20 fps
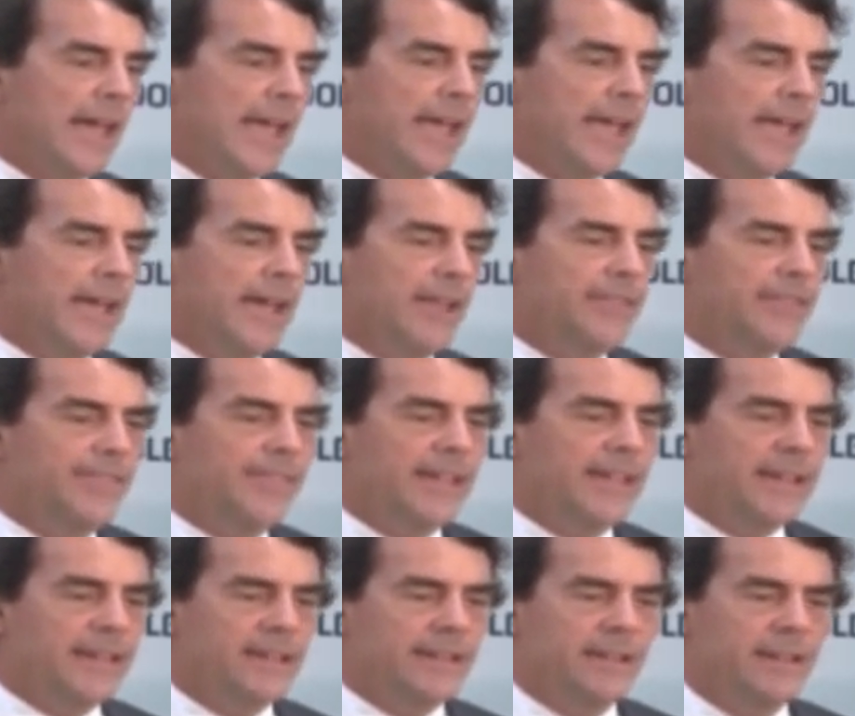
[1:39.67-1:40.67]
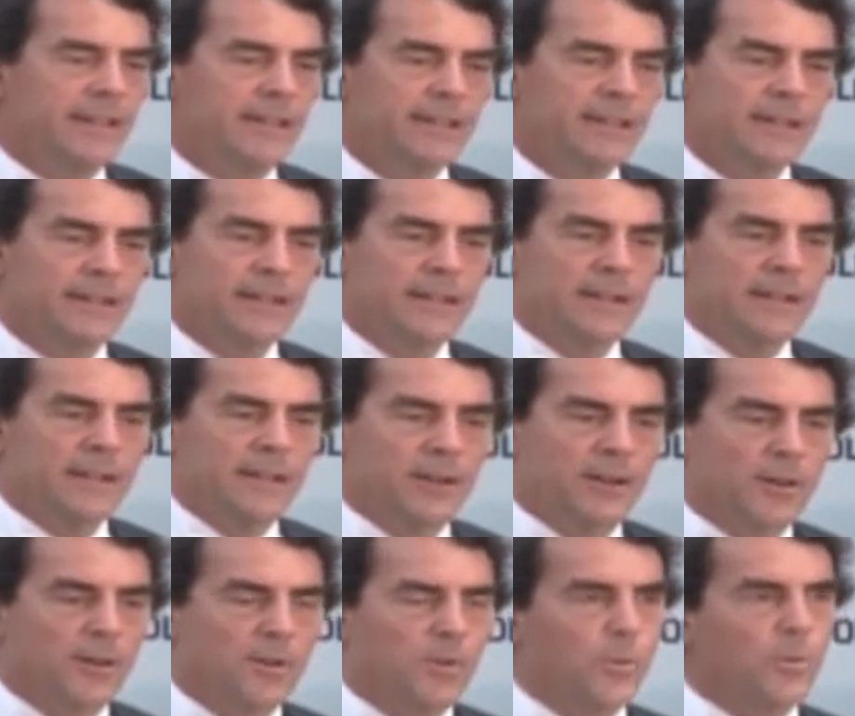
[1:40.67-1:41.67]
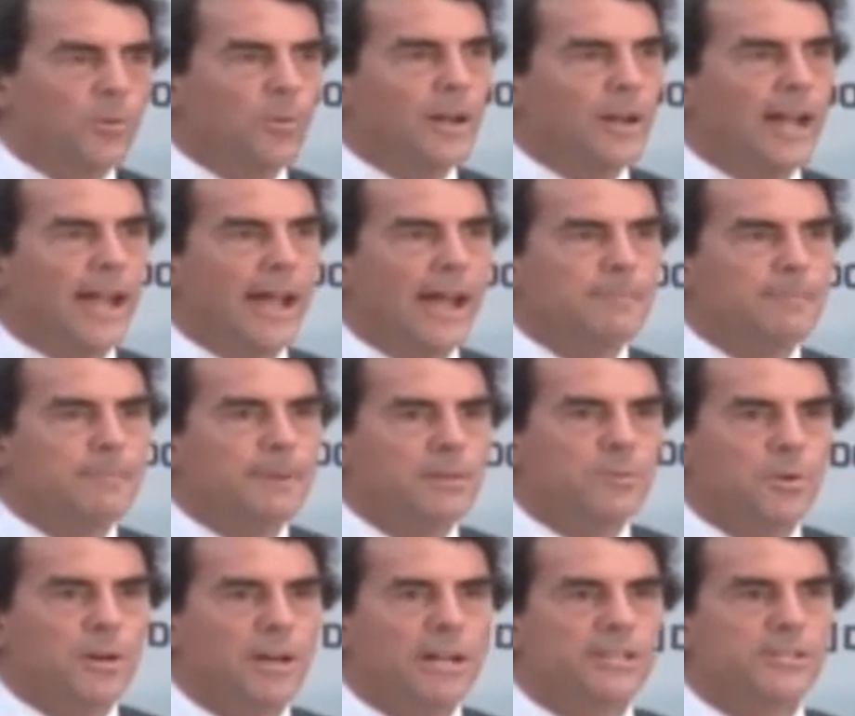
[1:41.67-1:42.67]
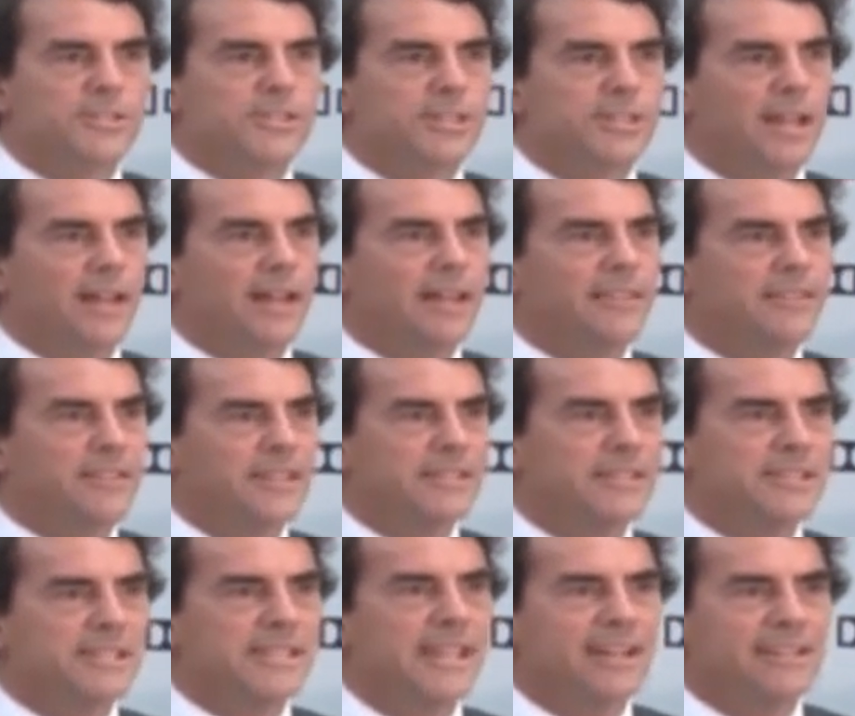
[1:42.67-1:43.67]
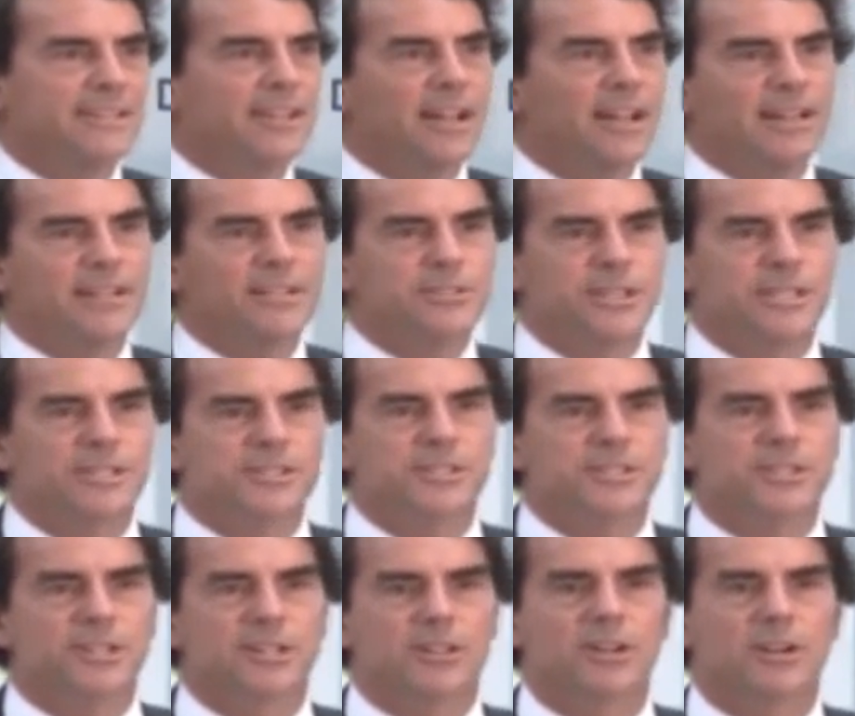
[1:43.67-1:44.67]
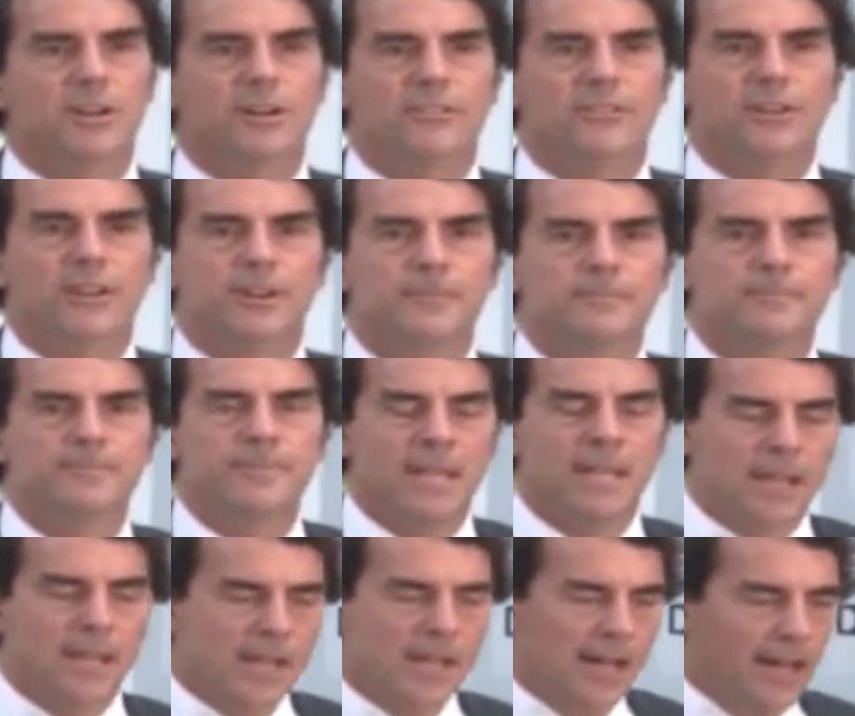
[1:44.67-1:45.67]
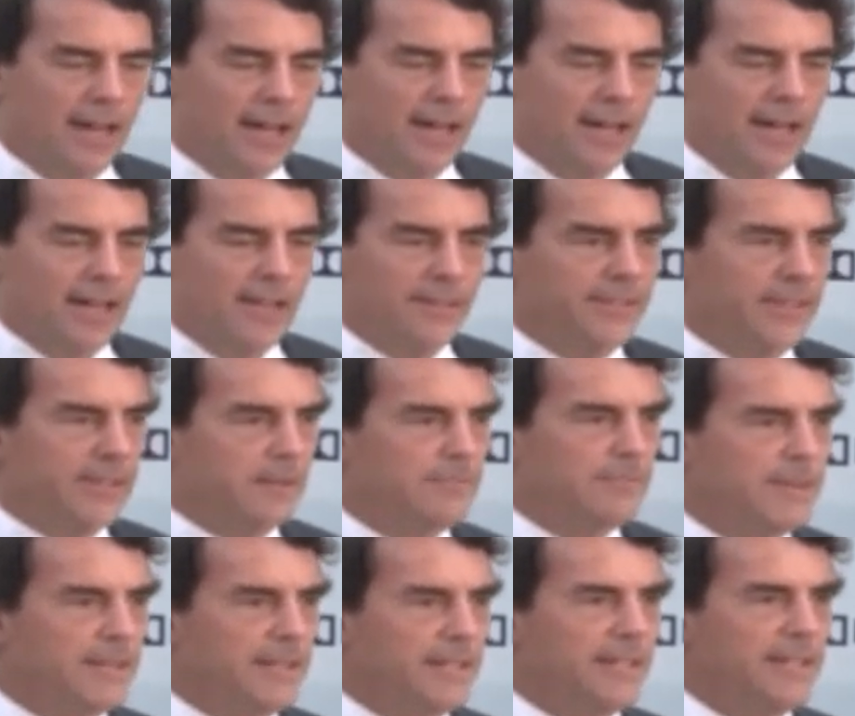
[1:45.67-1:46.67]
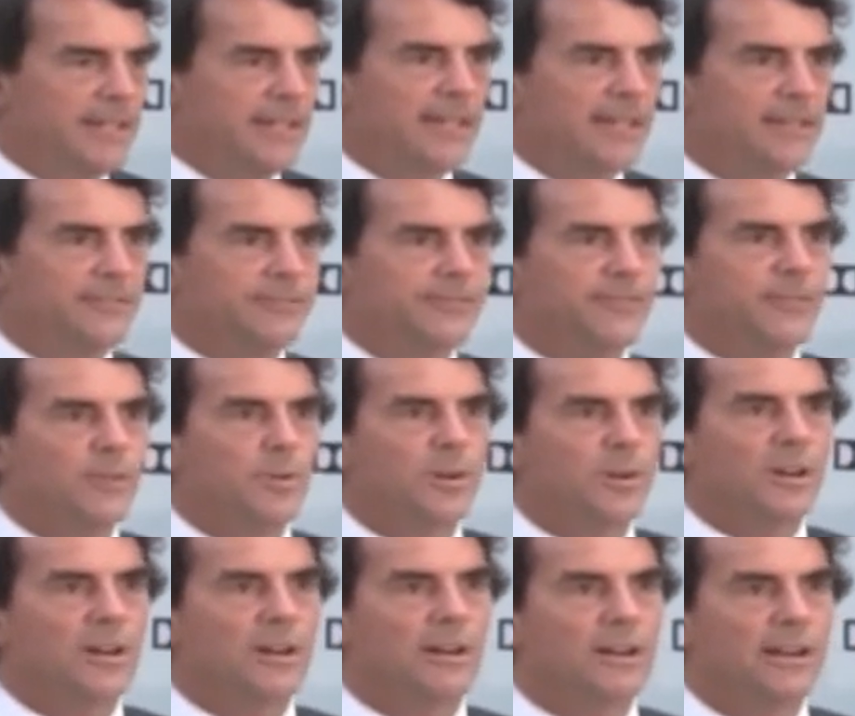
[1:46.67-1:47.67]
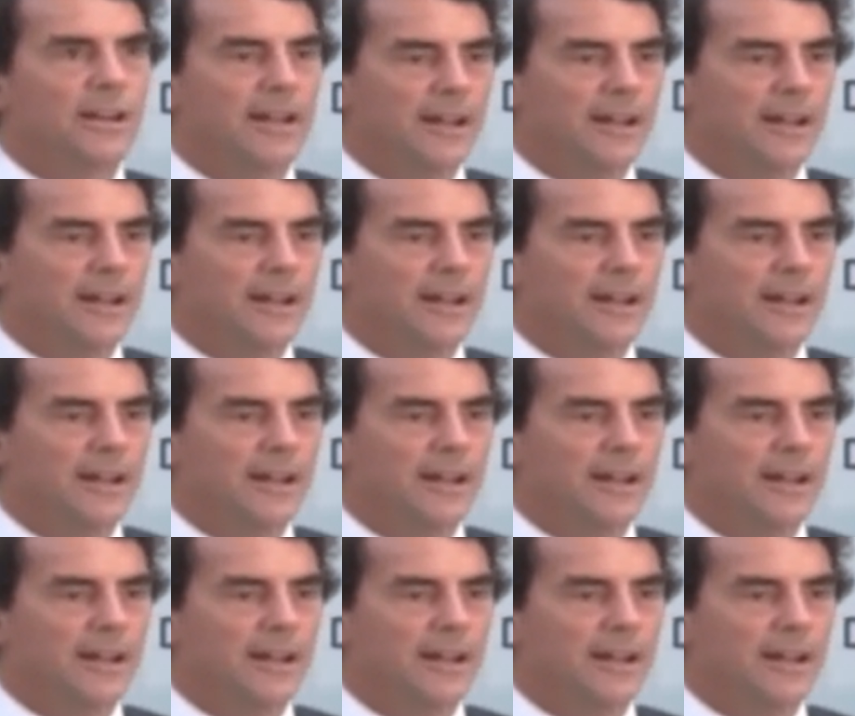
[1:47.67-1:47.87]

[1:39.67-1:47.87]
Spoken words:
And then what happened was these technologies took over. The ability for